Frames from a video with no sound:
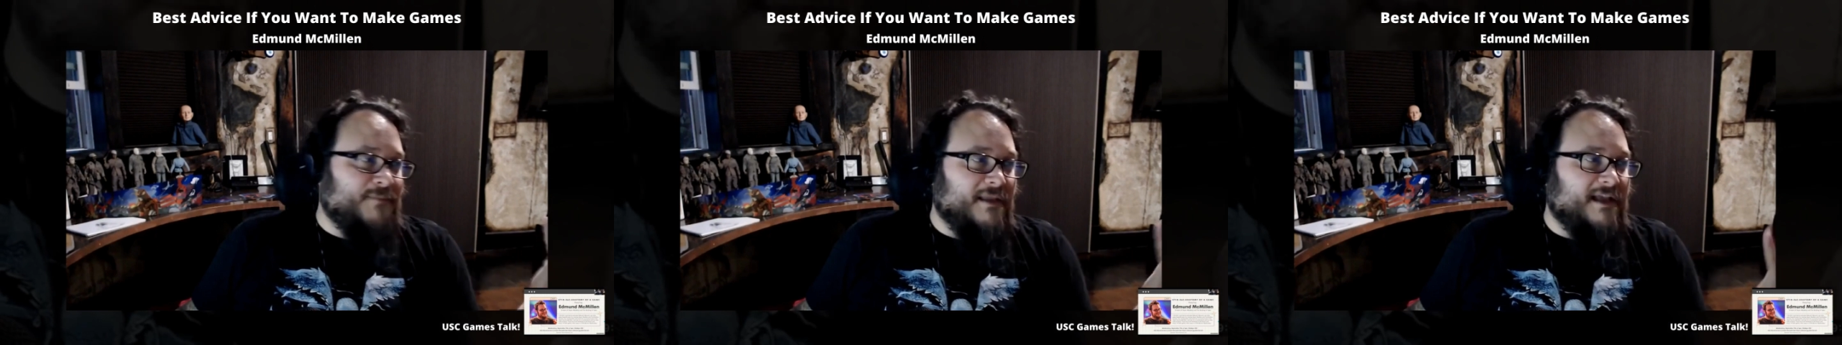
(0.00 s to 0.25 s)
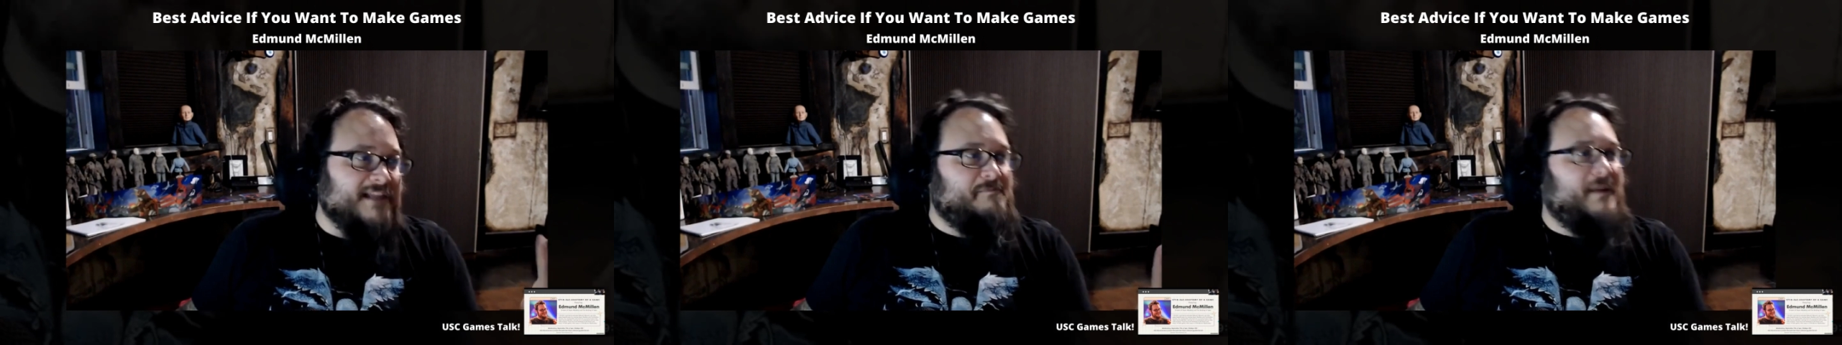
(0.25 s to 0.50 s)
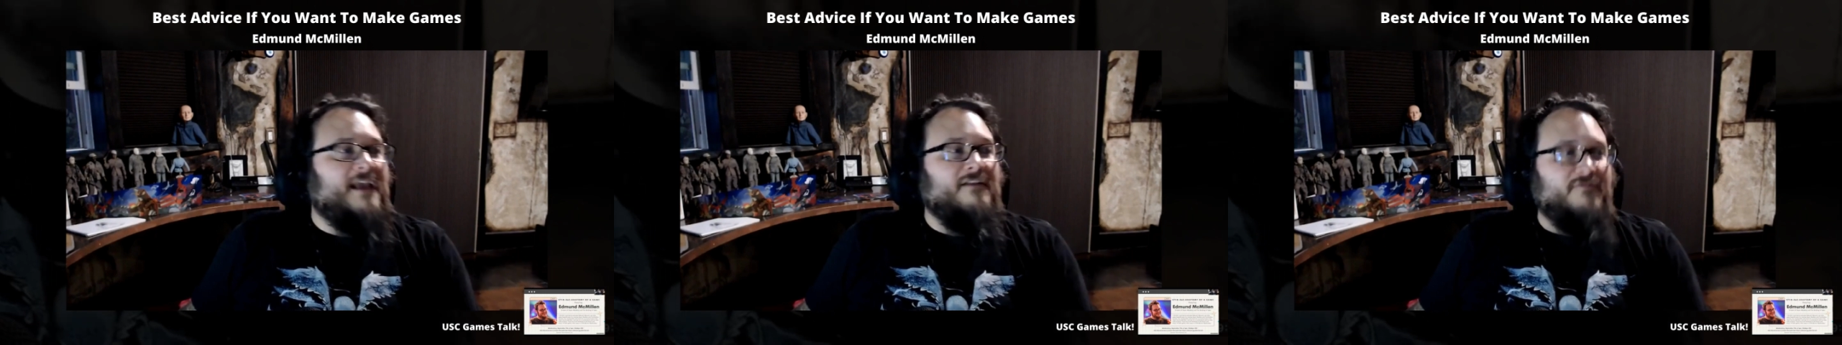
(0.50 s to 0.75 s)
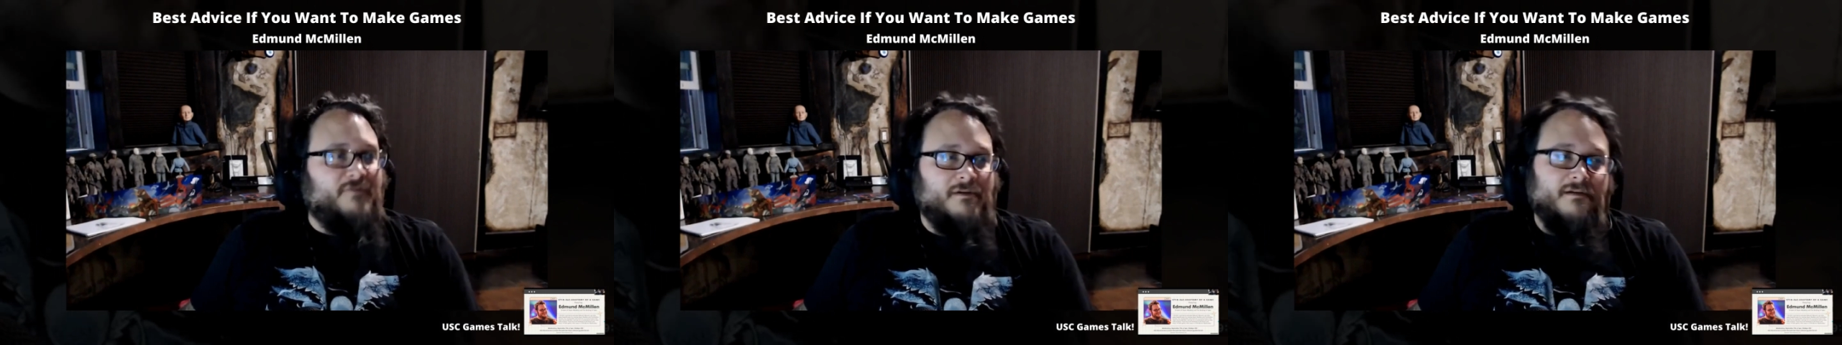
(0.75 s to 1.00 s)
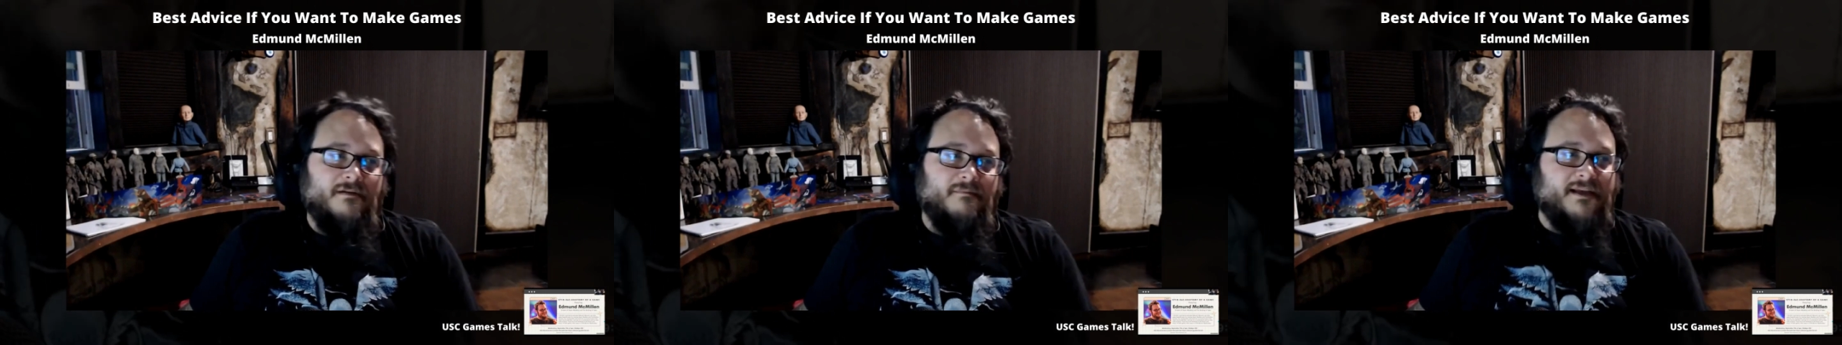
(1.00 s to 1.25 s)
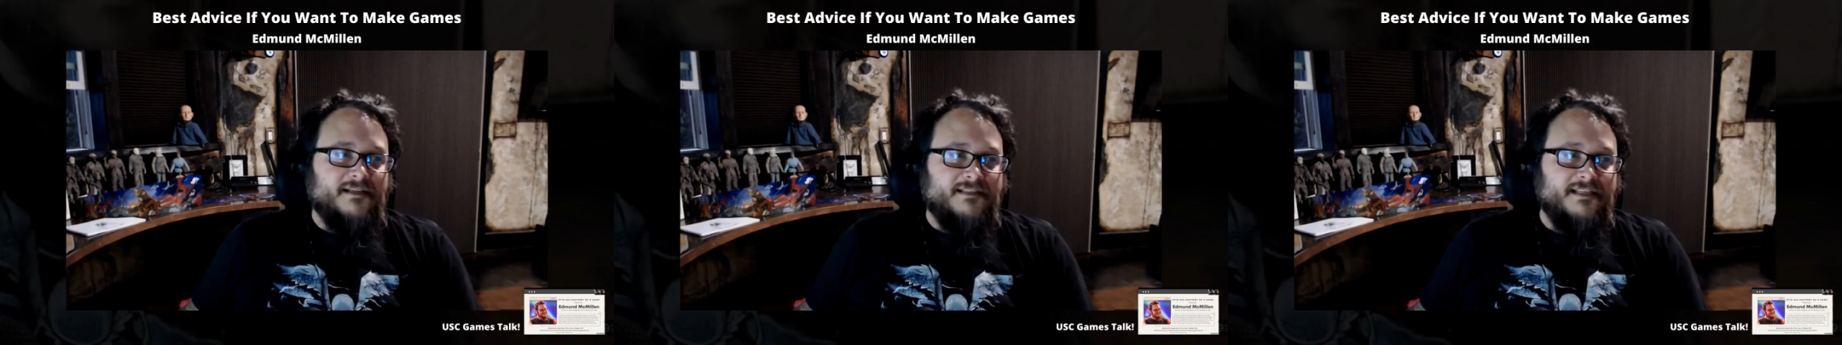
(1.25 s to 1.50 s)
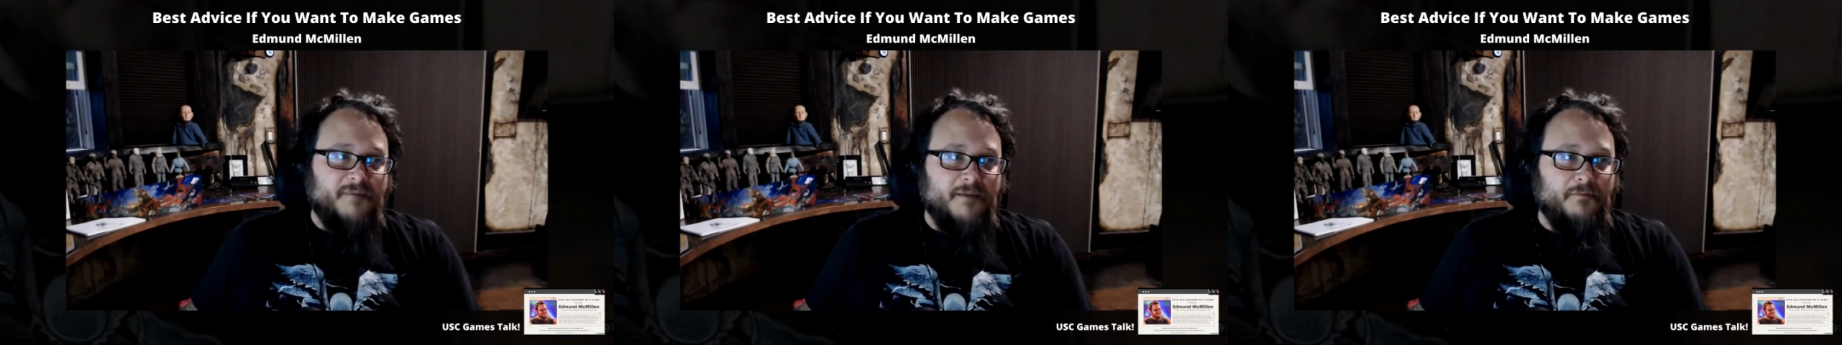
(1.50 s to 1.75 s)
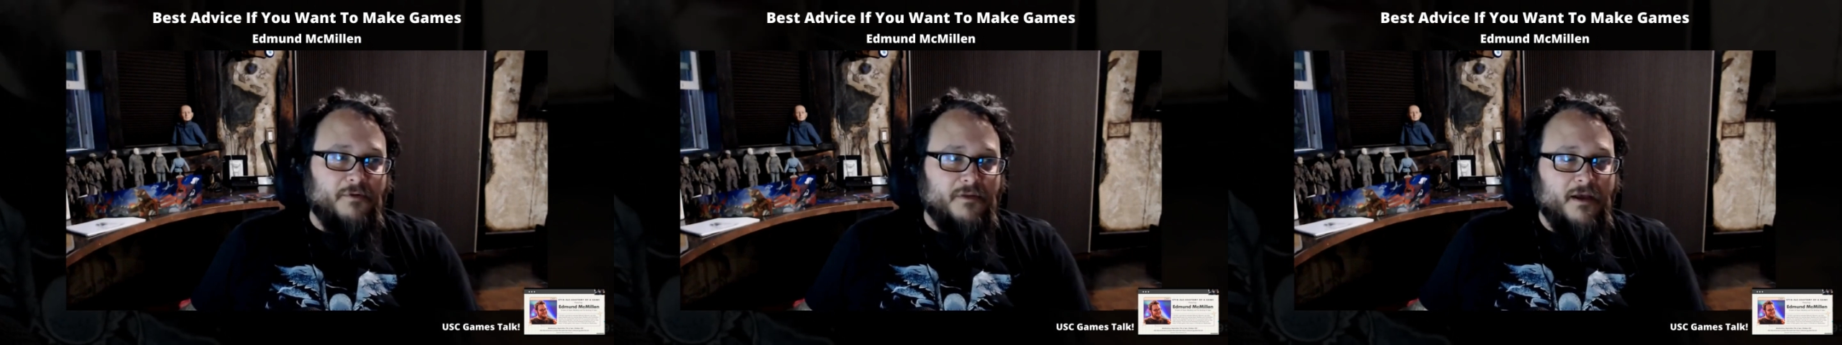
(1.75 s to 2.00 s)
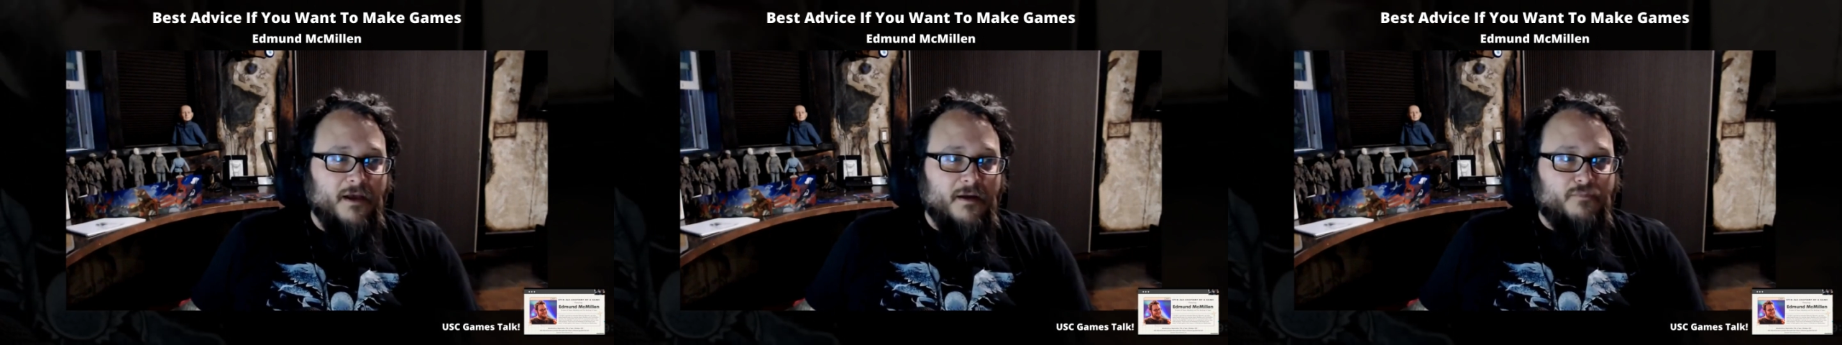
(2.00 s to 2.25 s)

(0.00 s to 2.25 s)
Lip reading: it's painful, because these people